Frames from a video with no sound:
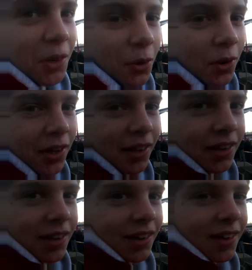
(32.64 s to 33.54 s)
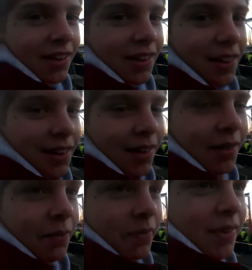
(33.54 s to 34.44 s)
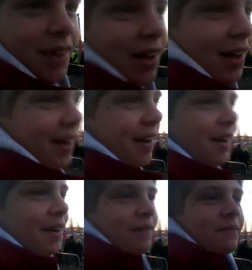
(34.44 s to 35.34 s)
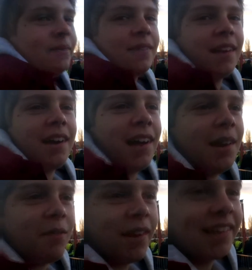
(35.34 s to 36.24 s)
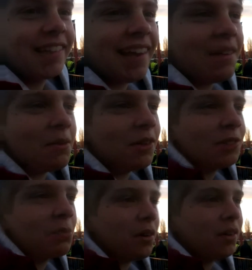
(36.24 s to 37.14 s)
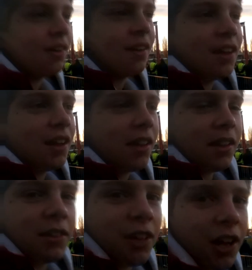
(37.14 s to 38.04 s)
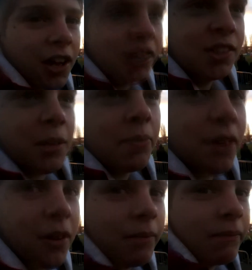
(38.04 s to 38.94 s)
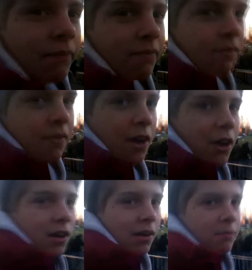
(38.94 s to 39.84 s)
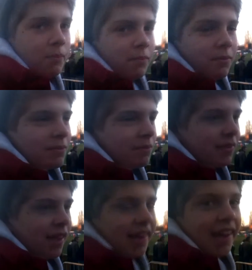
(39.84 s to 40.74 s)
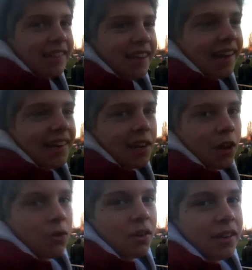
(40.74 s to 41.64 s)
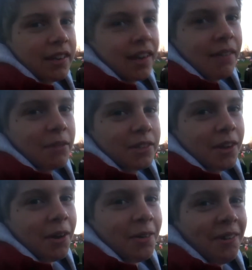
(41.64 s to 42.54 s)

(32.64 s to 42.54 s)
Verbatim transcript: scored. Okay, do you want to just uh, um, expand on that? I didn't really see it much. 1 nil, no me. Uh, Chippenham. Uh, they kicked it. They through. kicked it in the goal, and it, was a goal.